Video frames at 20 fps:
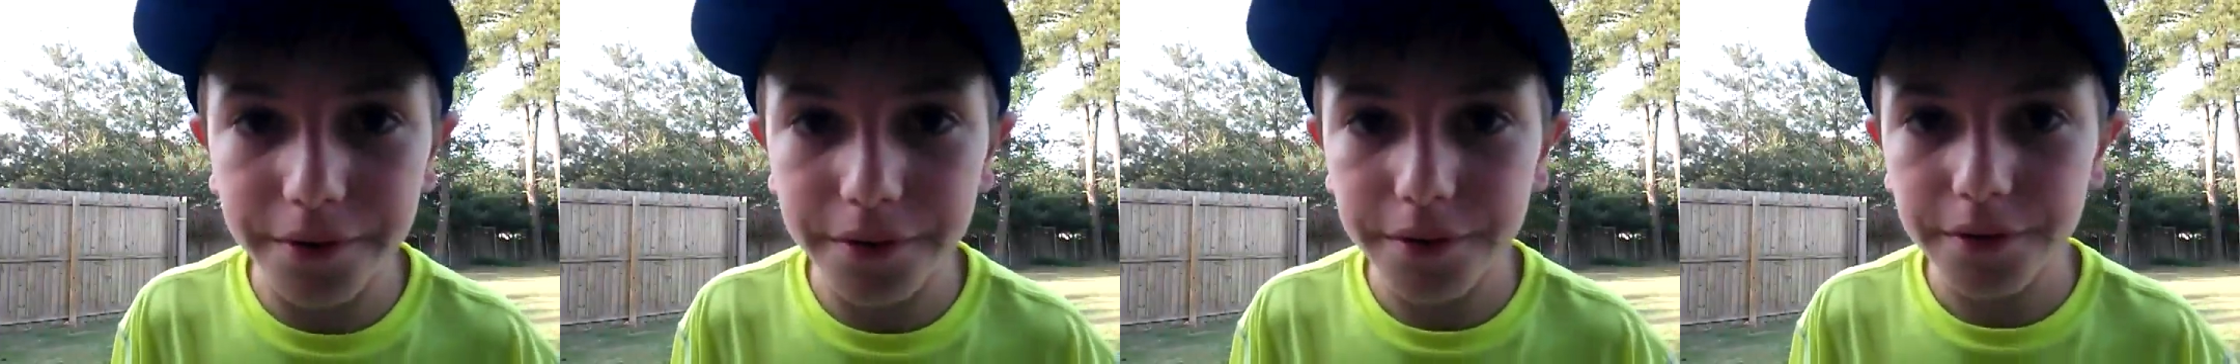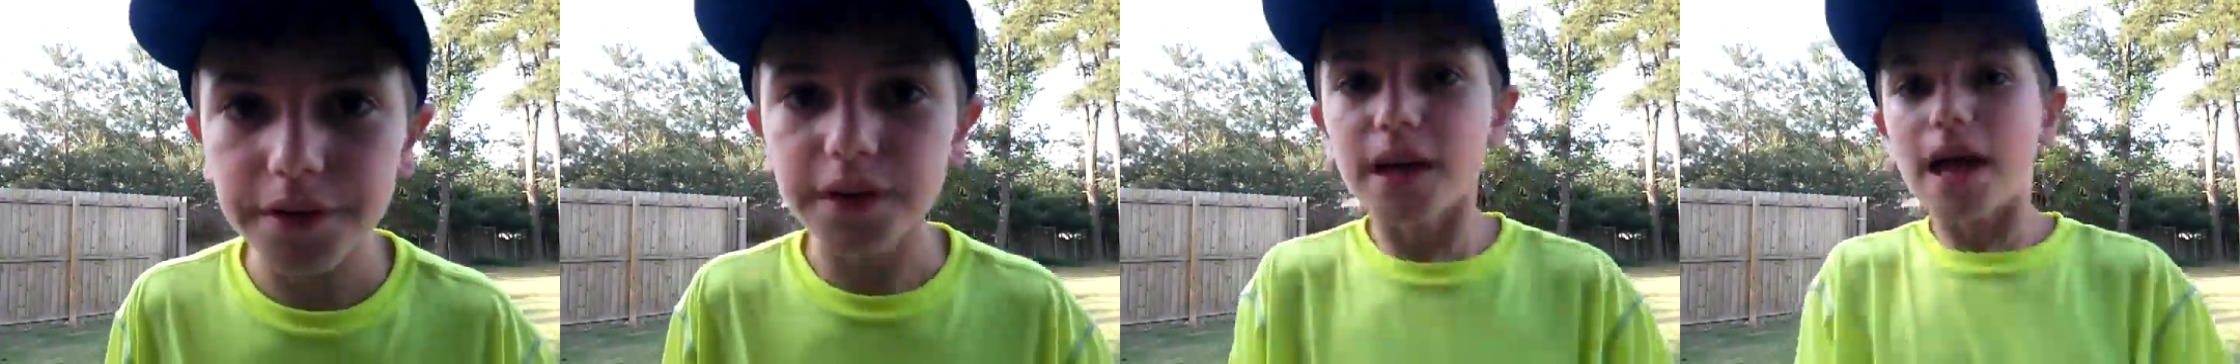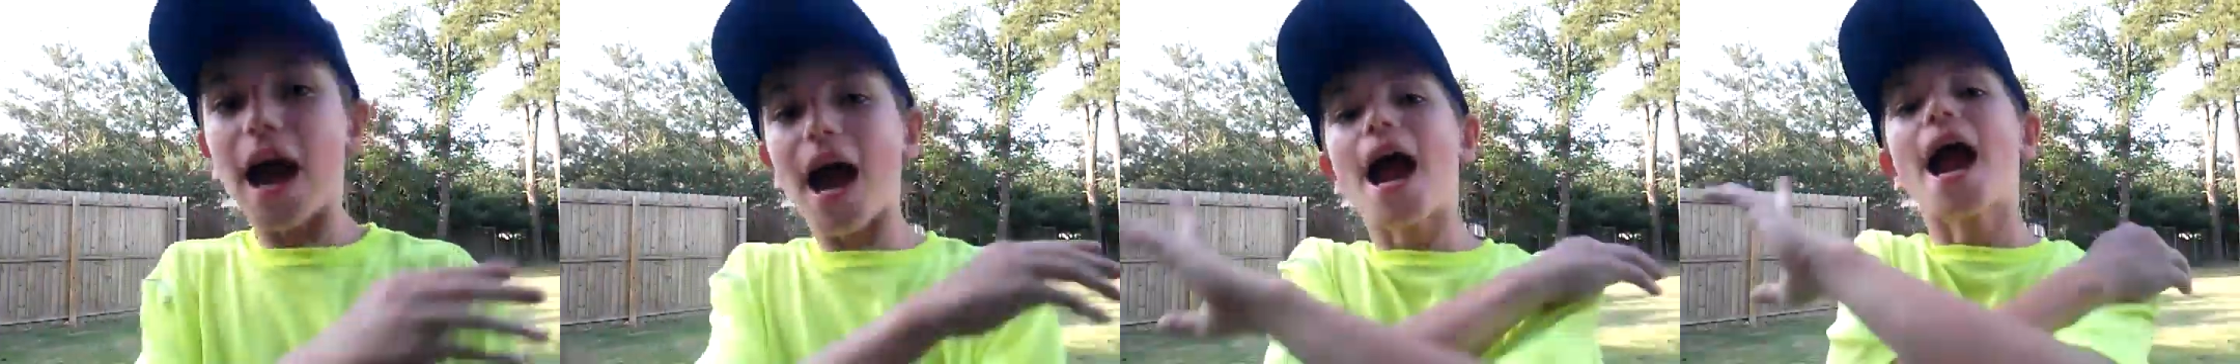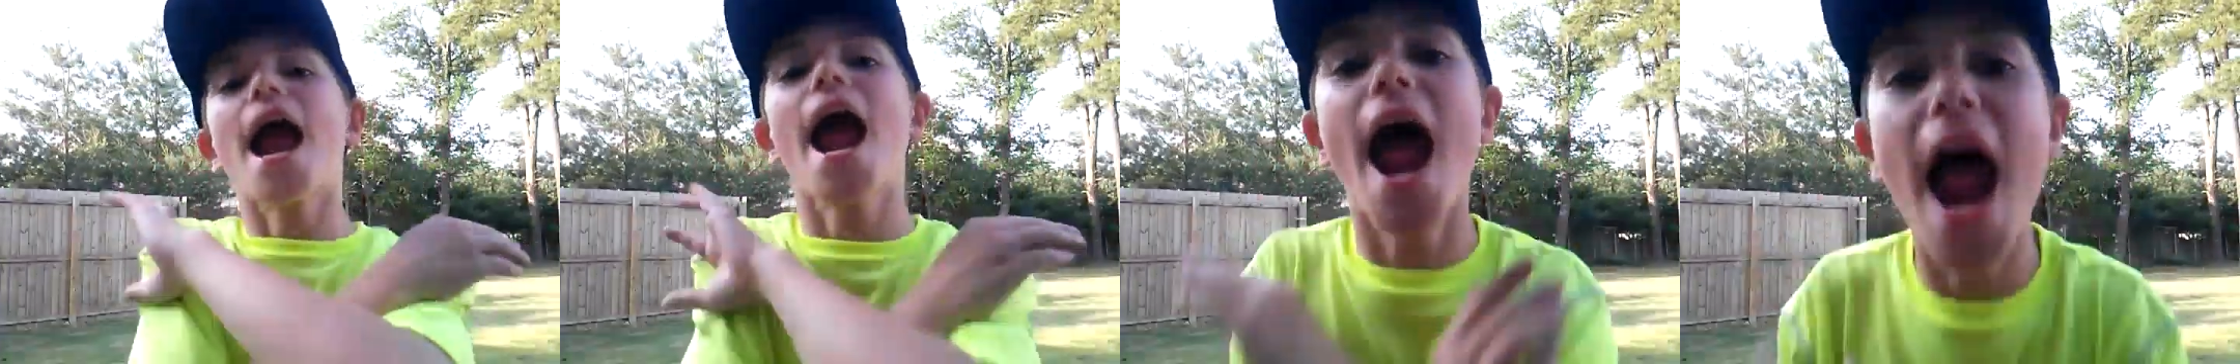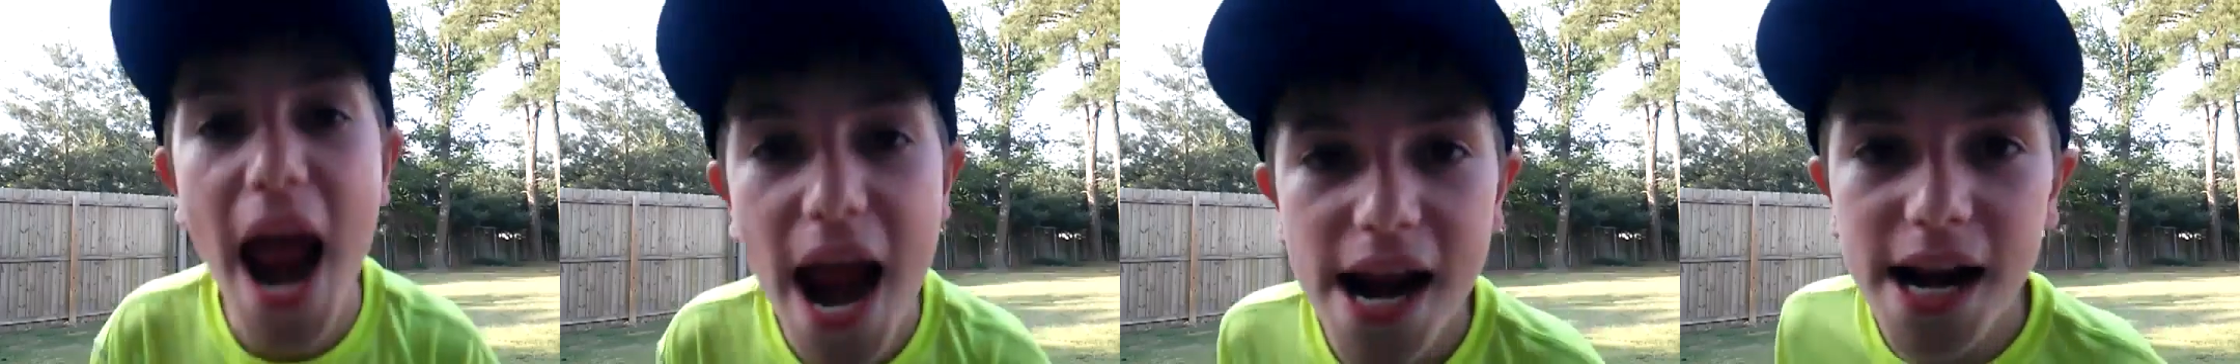I hate
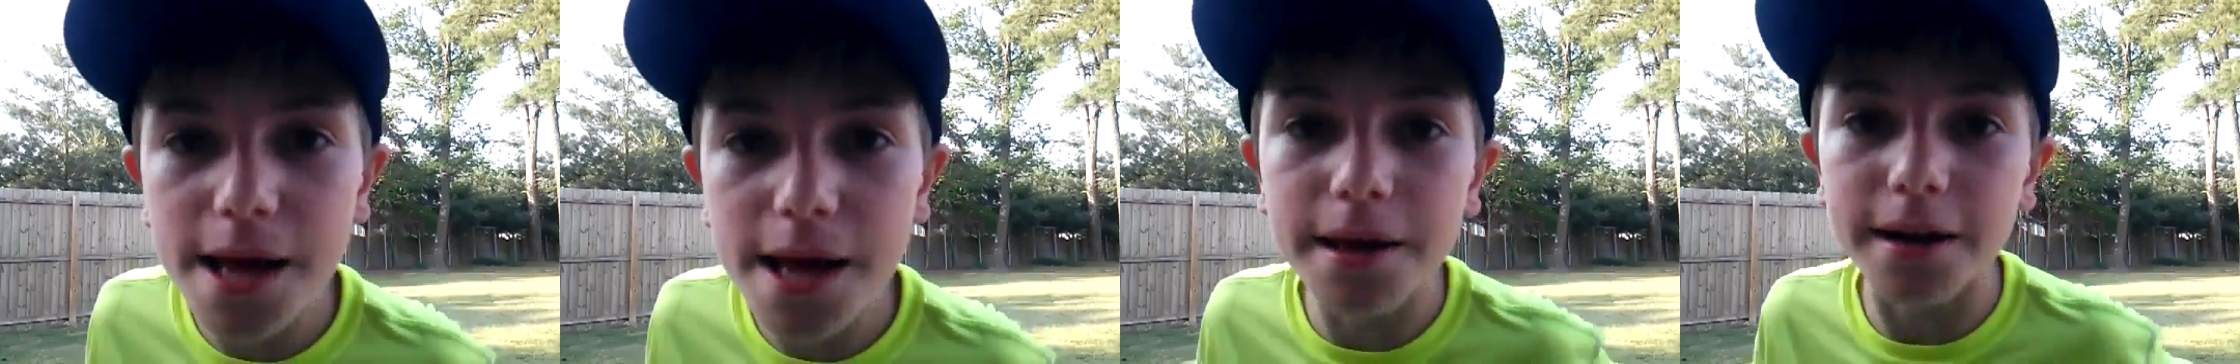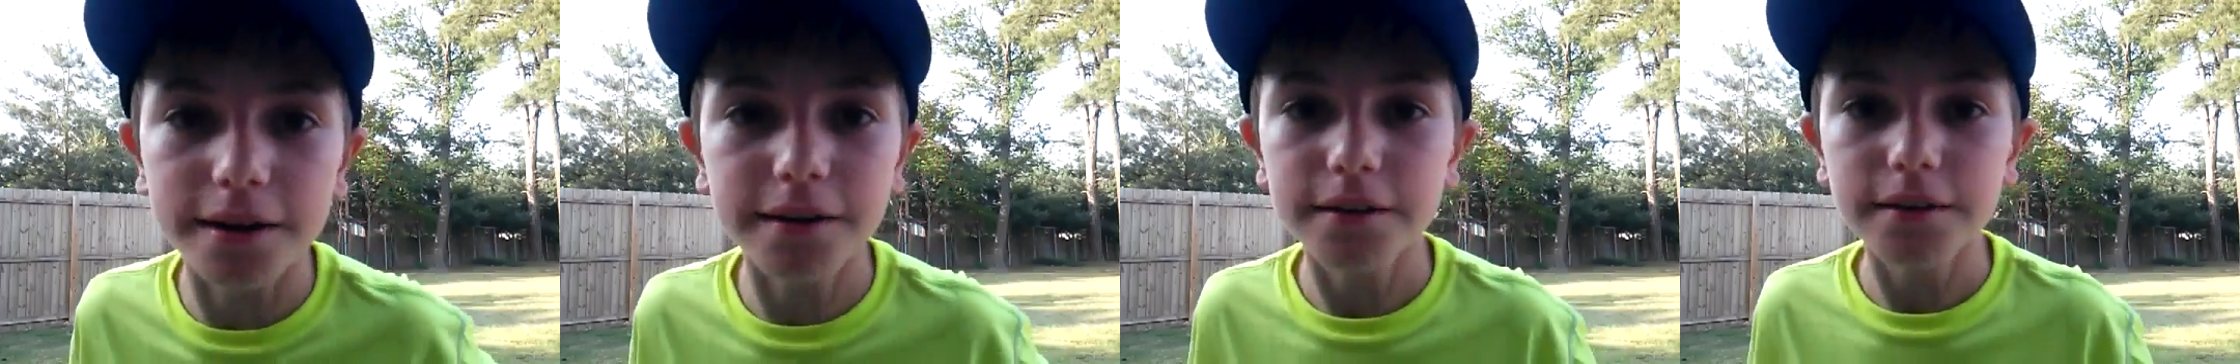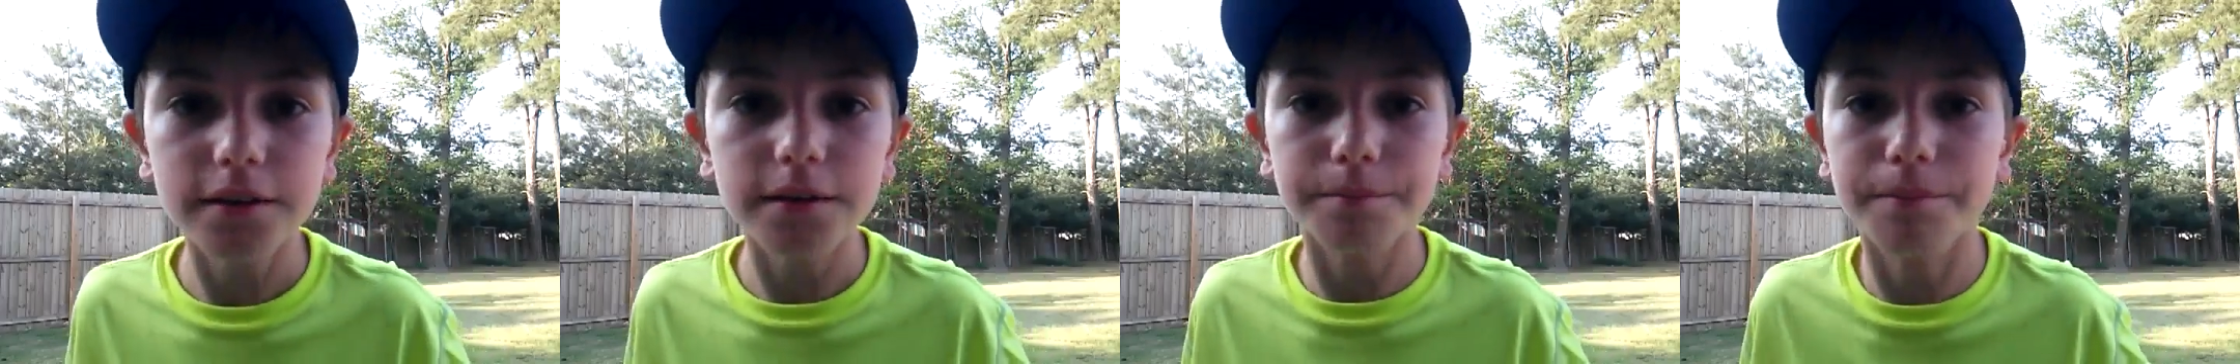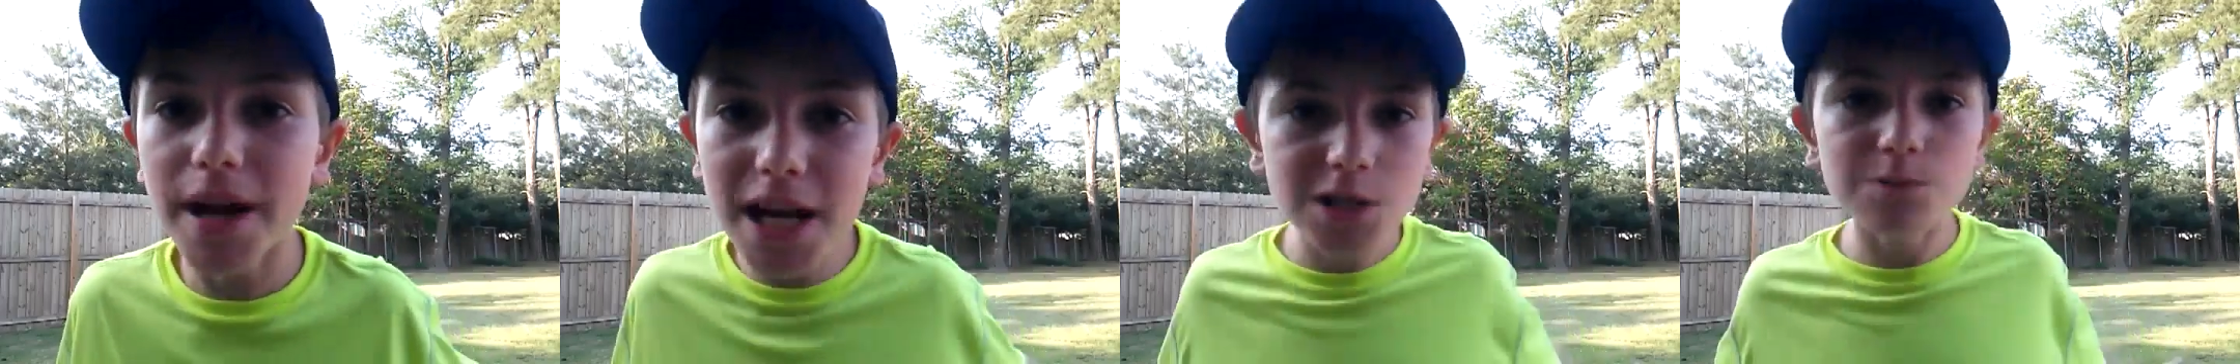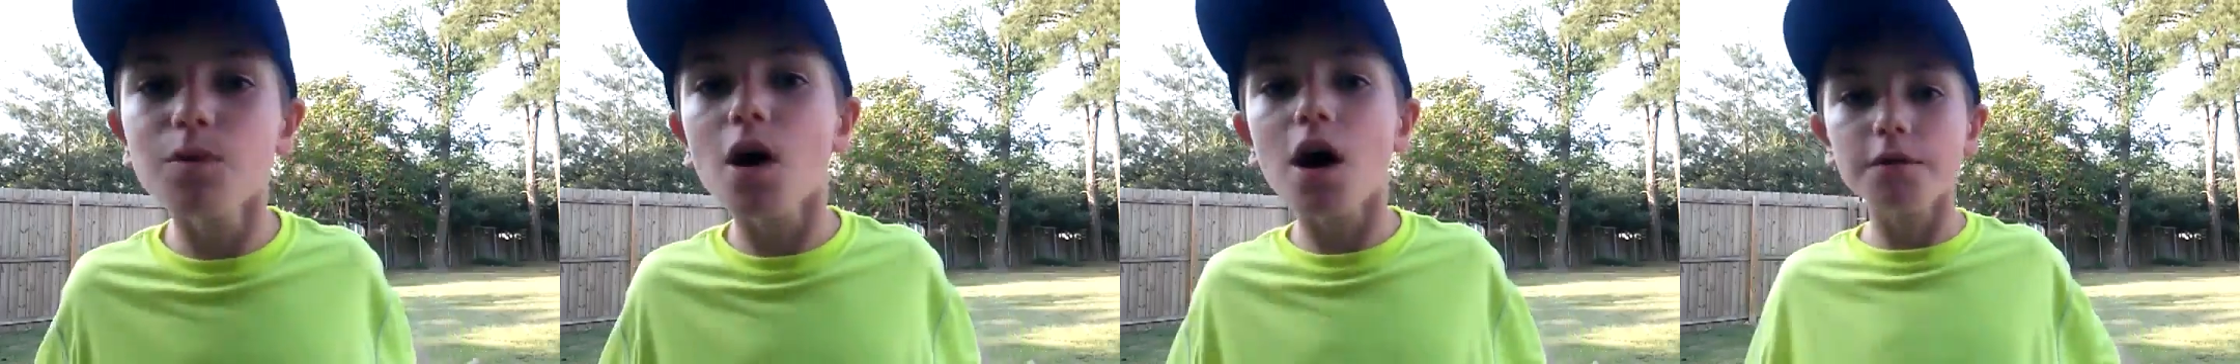it. Baseball
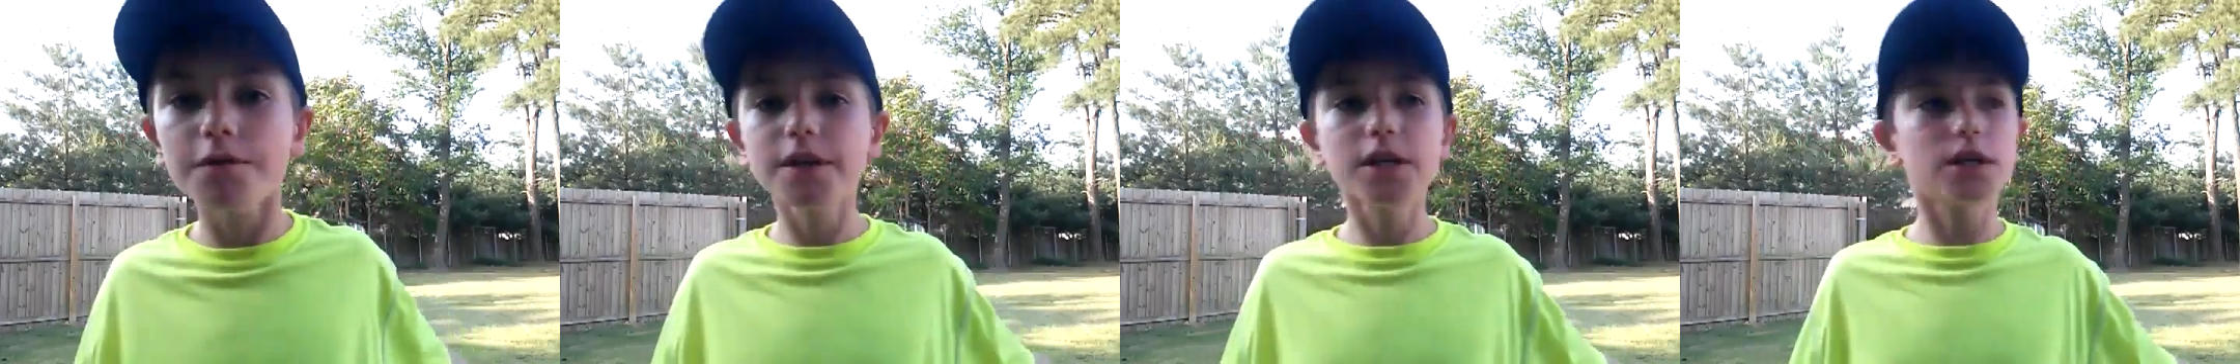fields.